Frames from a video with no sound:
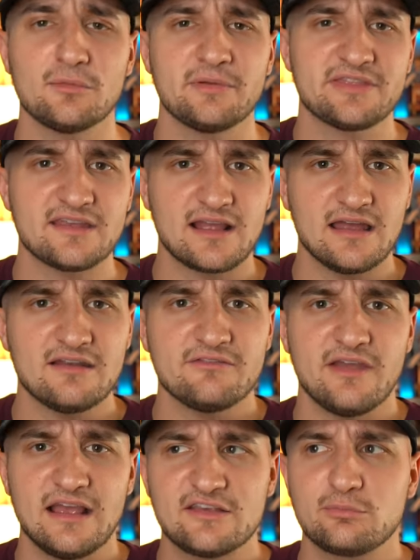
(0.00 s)
But the kind
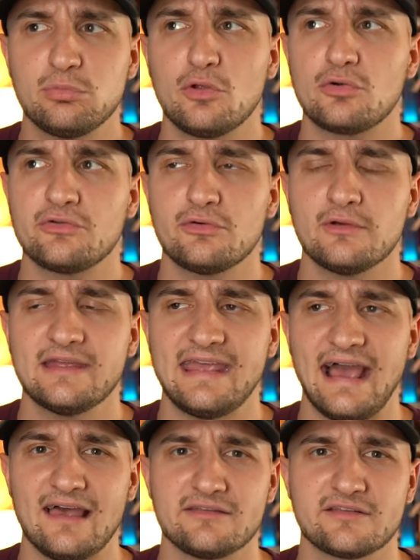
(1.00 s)
of exploratory
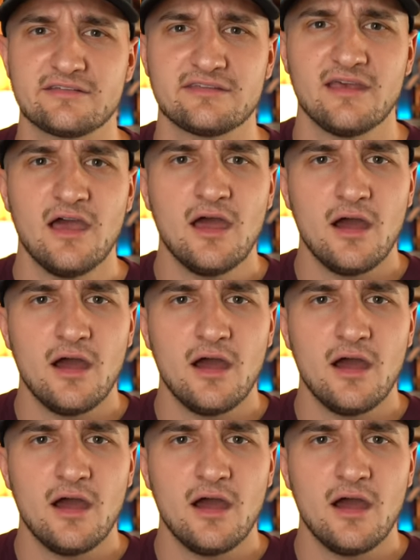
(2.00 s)
casks